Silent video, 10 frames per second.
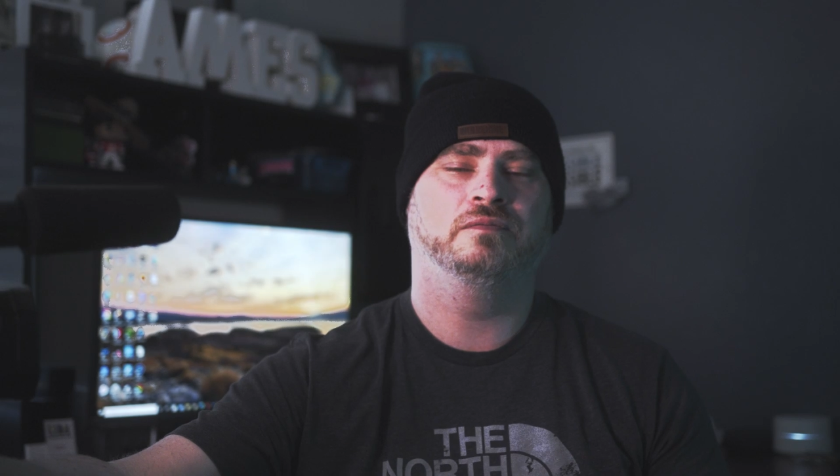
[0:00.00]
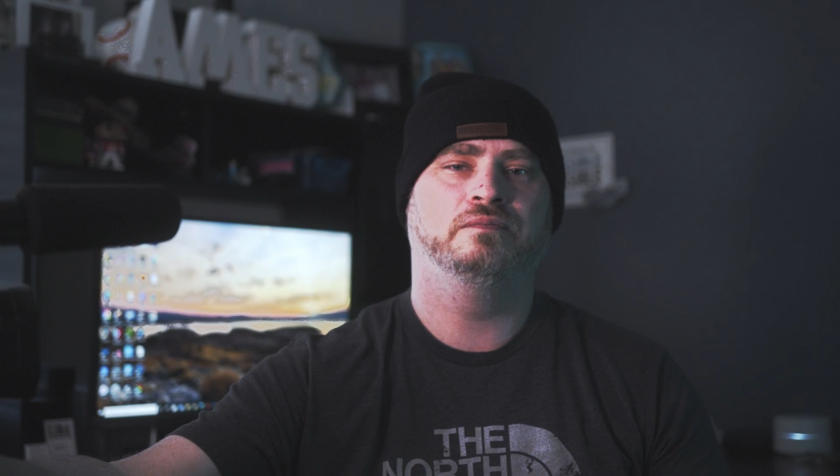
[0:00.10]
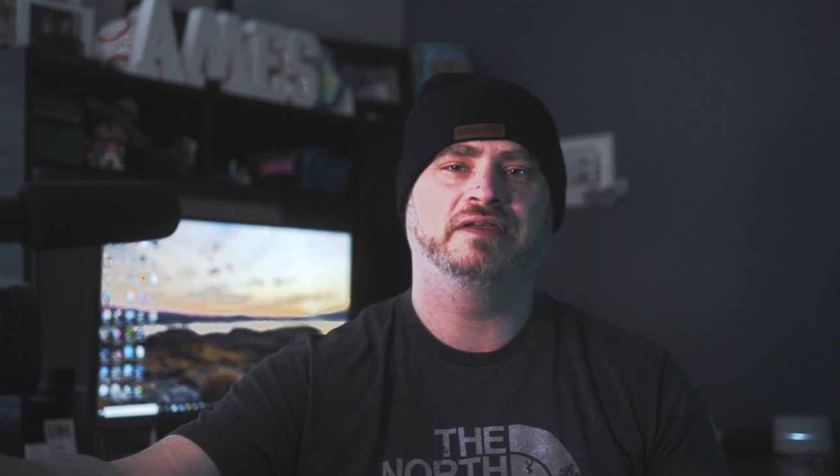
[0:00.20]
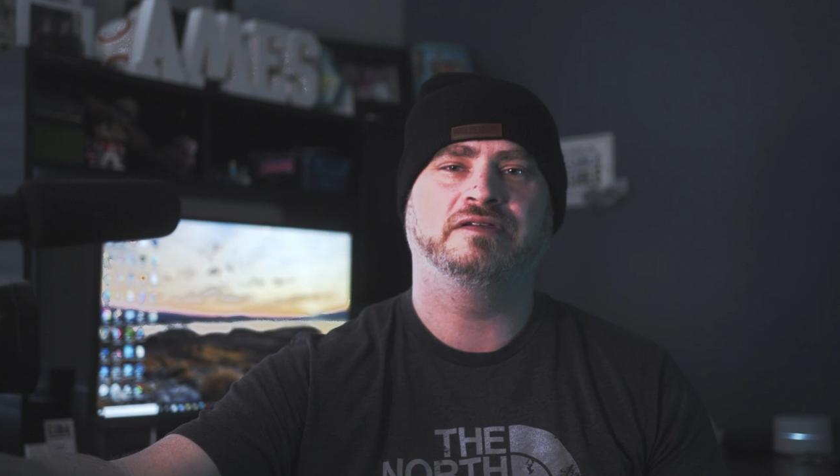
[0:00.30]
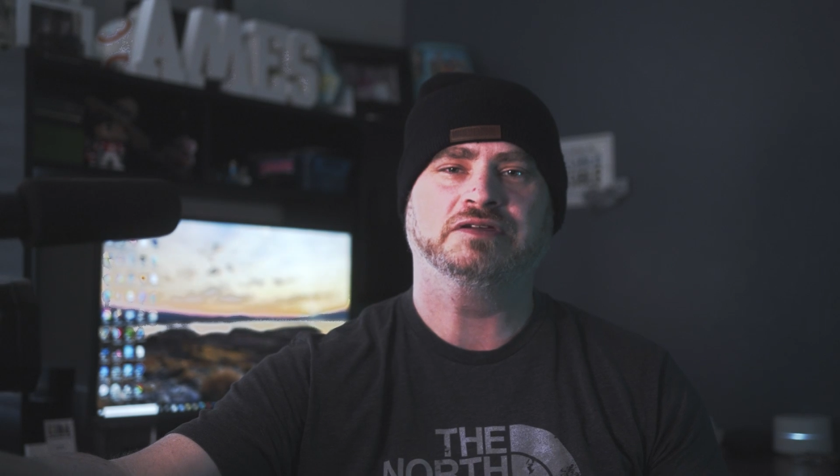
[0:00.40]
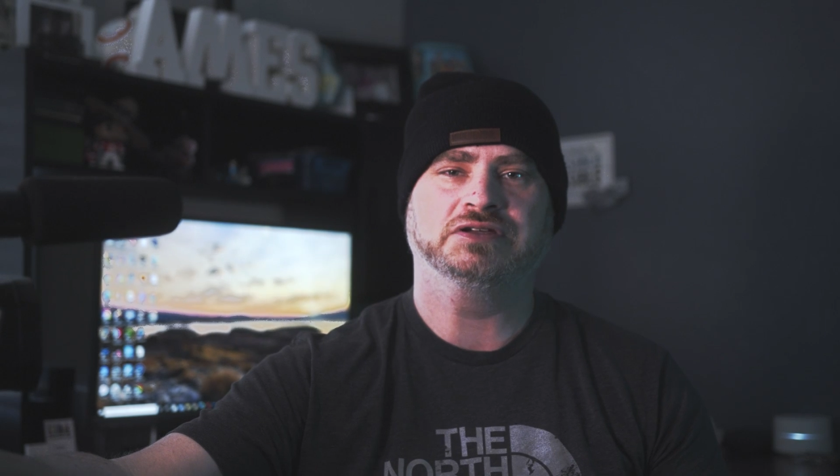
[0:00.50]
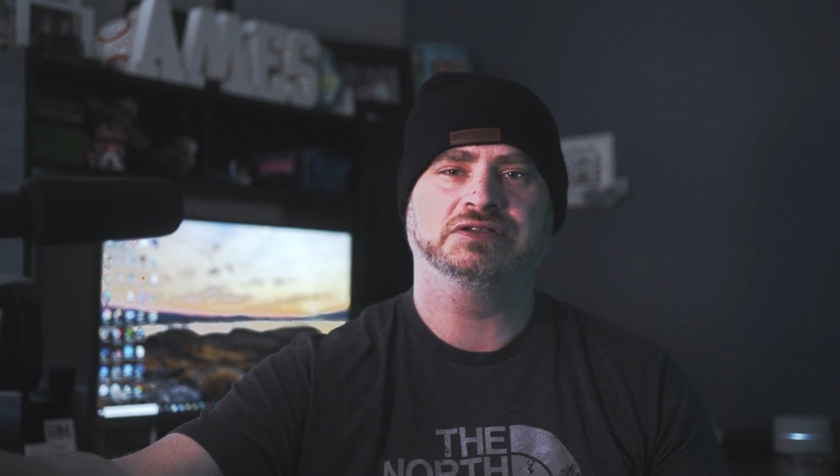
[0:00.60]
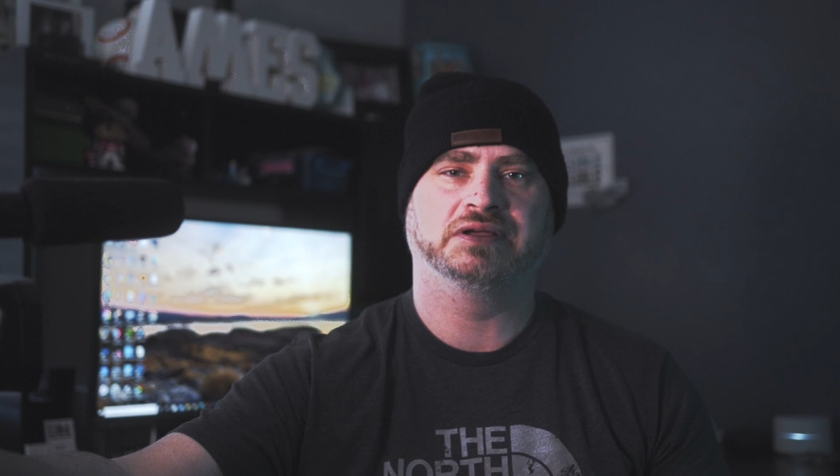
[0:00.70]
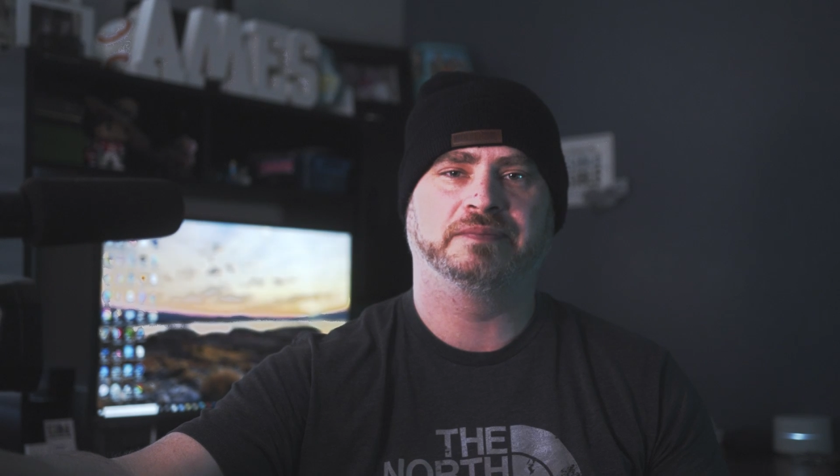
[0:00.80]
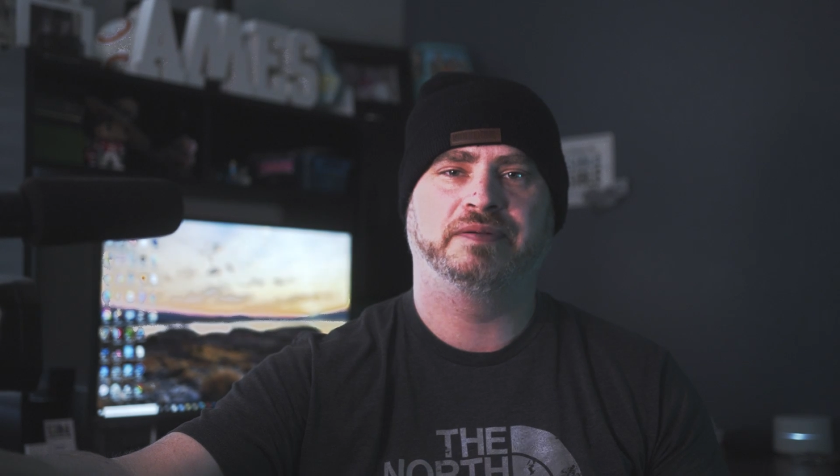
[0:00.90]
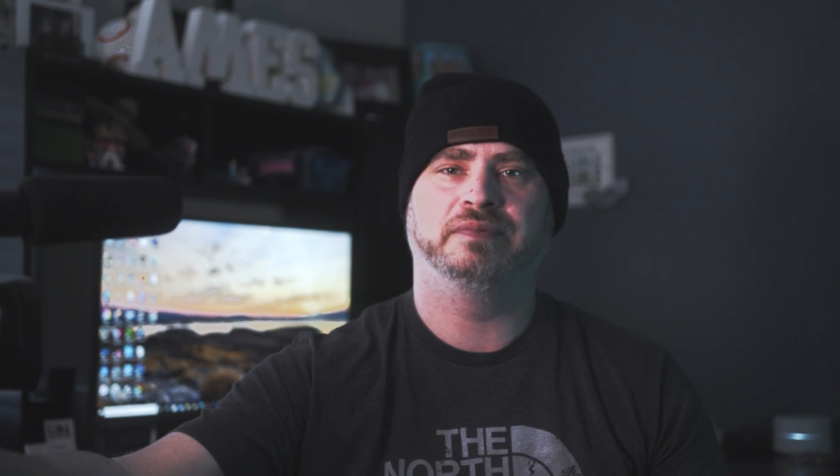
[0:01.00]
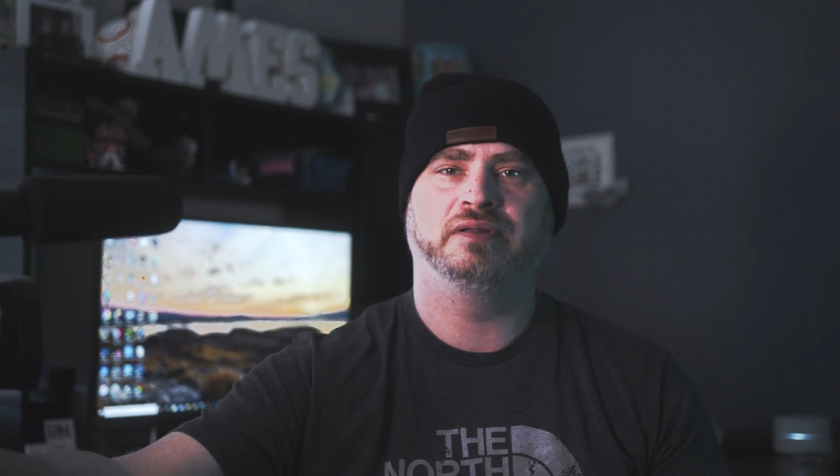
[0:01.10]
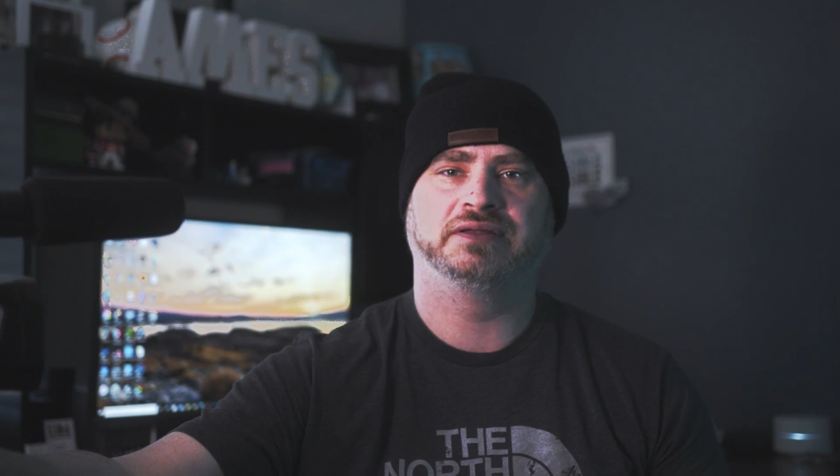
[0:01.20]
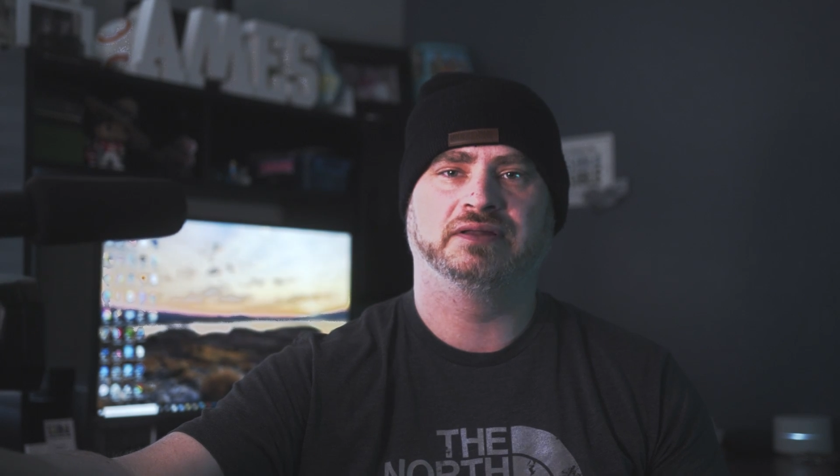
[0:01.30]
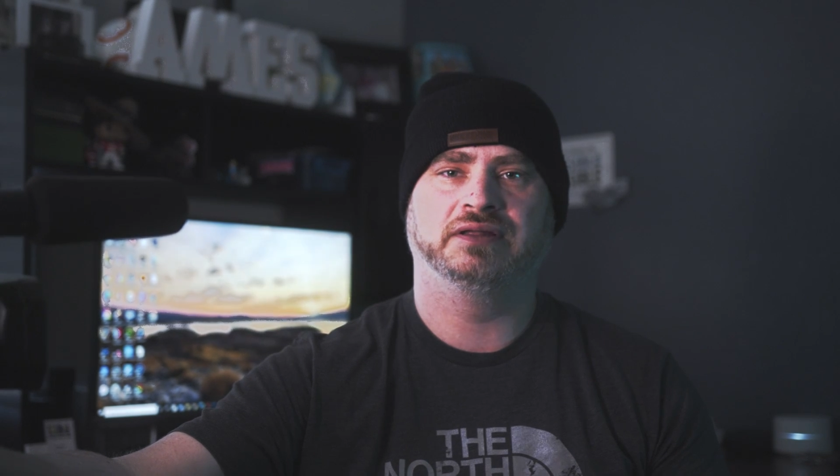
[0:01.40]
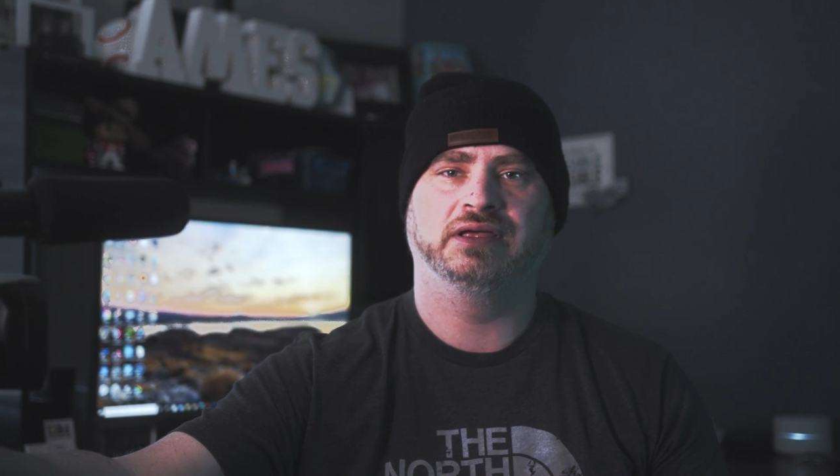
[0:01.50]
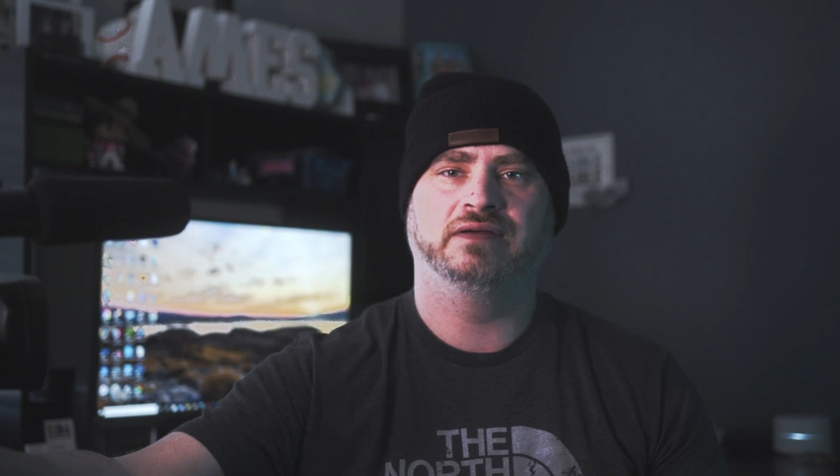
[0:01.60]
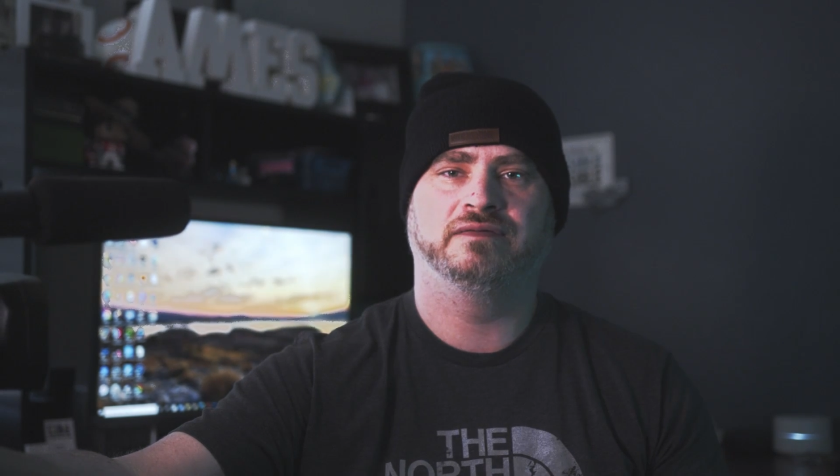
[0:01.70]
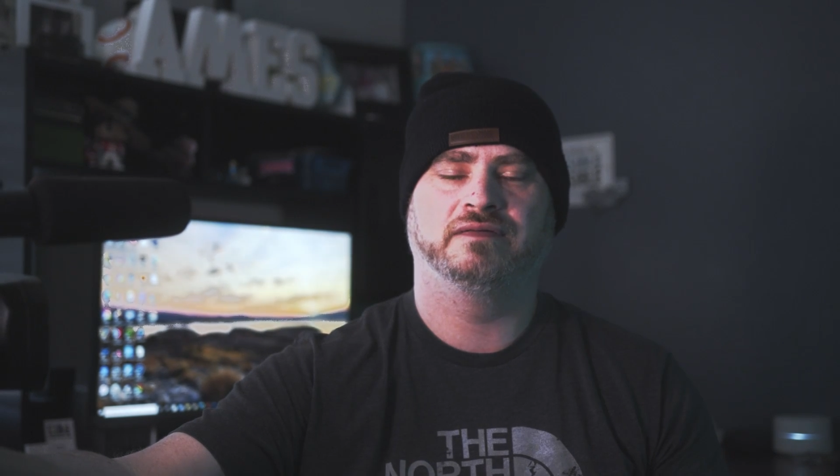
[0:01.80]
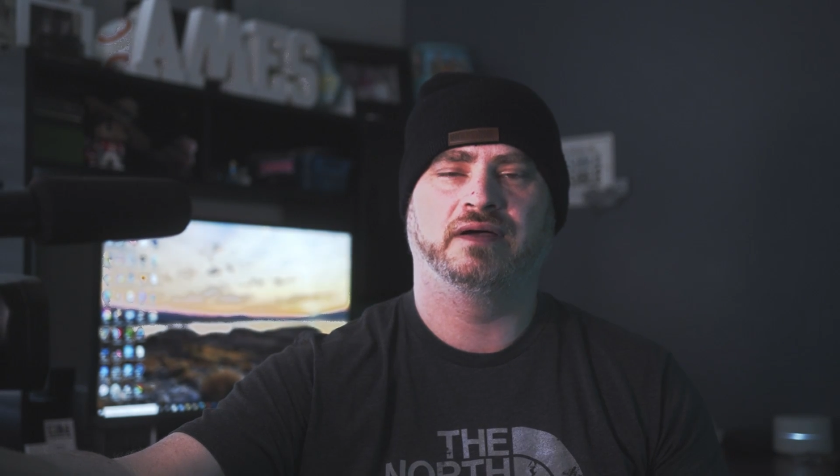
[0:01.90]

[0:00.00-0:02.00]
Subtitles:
messages like people like to leave,